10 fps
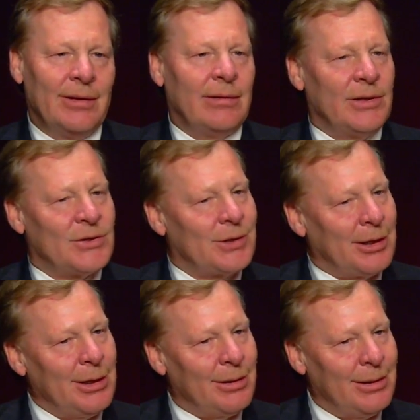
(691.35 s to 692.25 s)
They
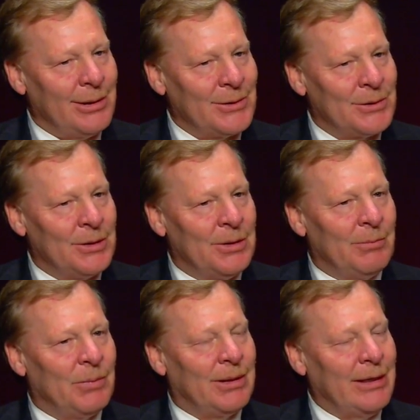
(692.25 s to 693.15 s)
studied things,
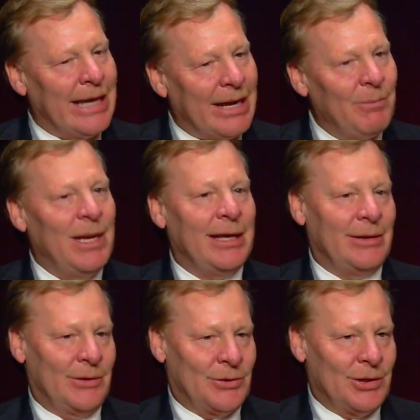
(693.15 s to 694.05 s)
but they knew how to make a
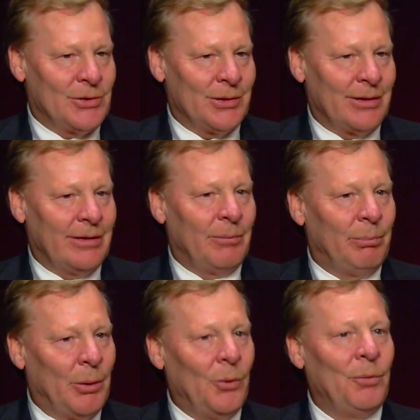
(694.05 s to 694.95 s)
decision, the
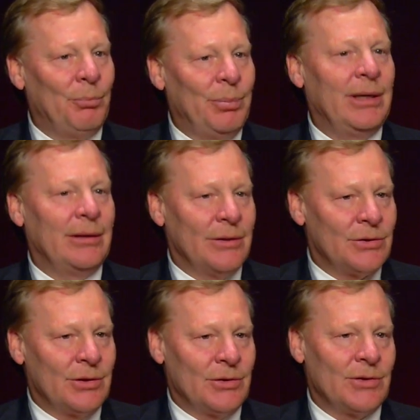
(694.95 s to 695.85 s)
bold, big
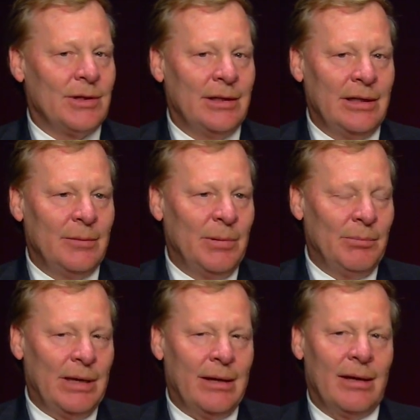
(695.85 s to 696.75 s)
decisions that need to be
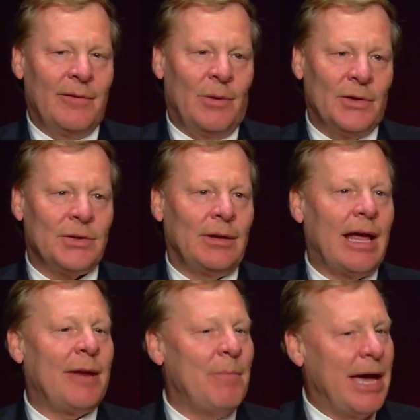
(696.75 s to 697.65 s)
made. And I've watched a
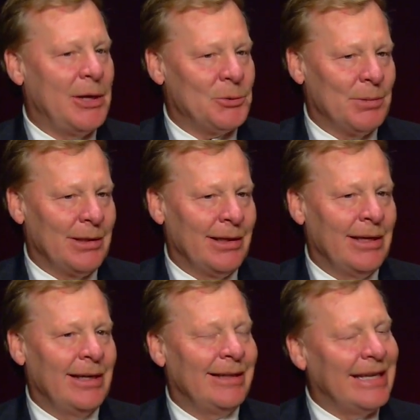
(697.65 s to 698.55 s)
lot of management.
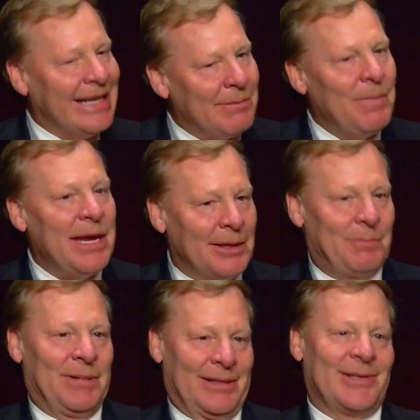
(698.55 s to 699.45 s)
They can't make the
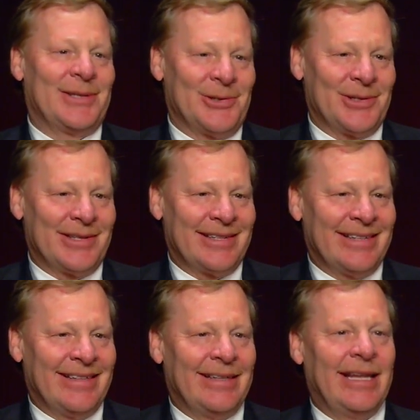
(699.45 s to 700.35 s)
big decisions,
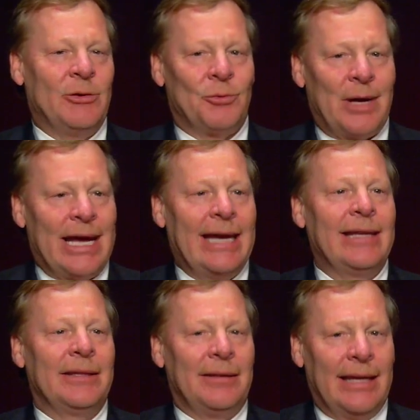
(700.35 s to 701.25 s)
and they drag
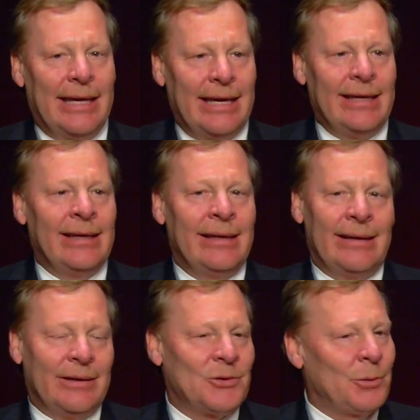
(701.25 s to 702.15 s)
and delay.
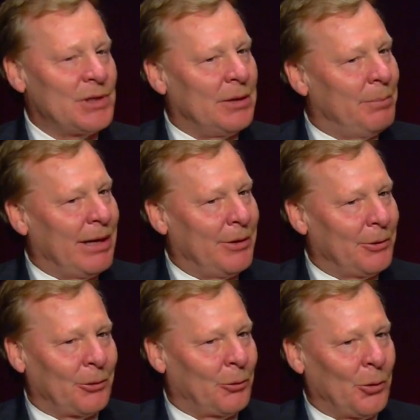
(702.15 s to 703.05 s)
And there's always a
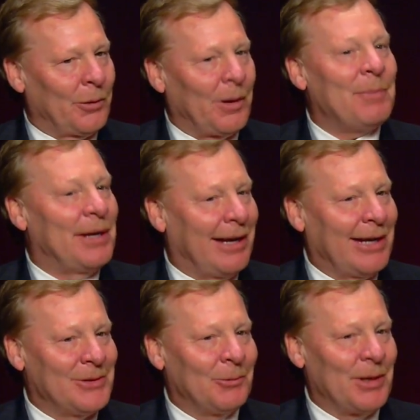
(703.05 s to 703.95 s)
competitor crawling right
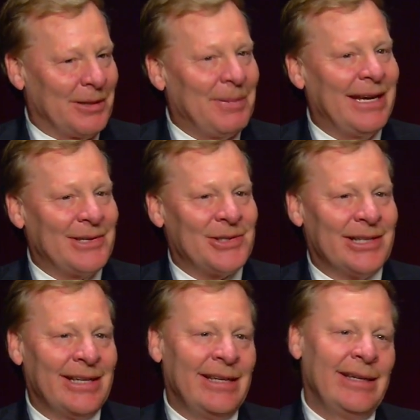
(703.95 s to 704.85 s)
behind you wanting to pass
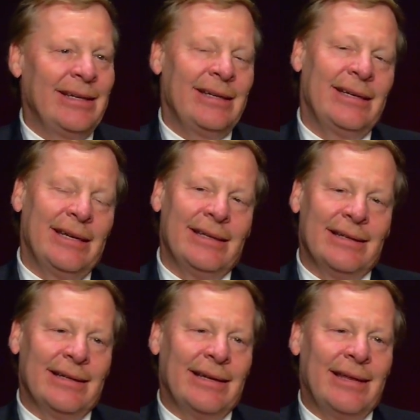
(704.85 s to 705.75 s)
you. And
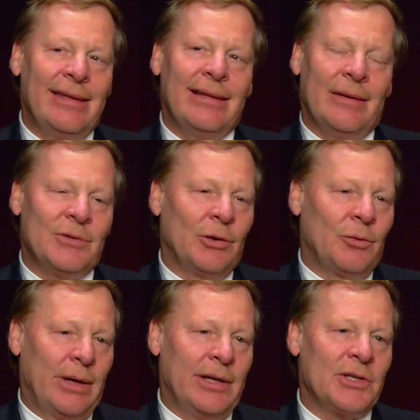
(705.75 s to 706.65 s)
I think that was a
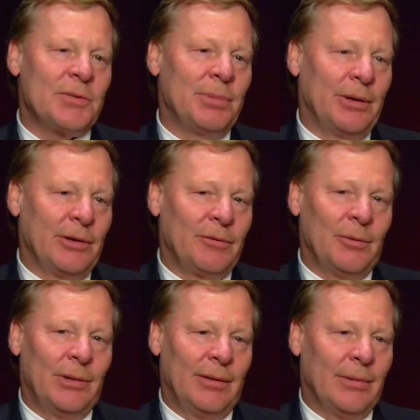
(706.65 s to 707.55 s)
great experience
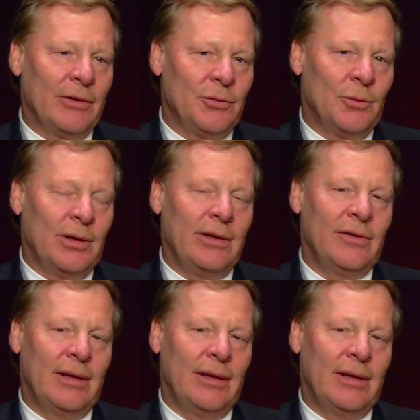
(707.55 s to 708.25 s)
for me in my 20s.